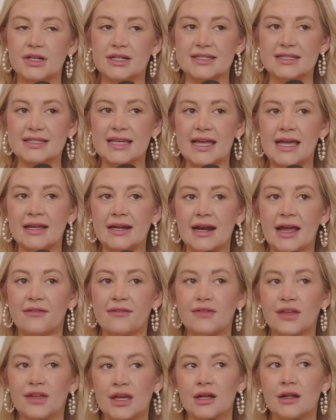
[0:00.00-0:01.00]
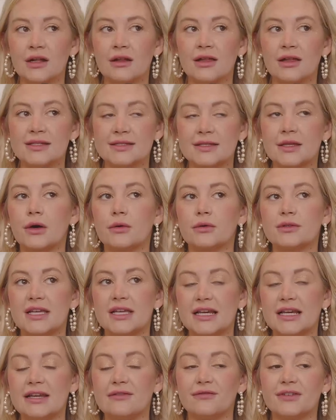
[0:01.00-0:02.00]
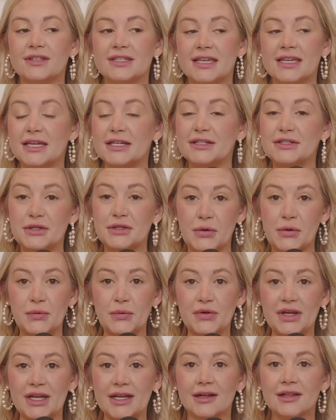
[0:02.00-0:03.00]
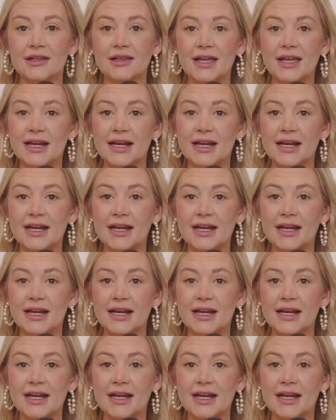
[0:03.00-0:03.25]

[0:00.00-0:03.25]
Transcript: I feel as though dating fatigue is so real.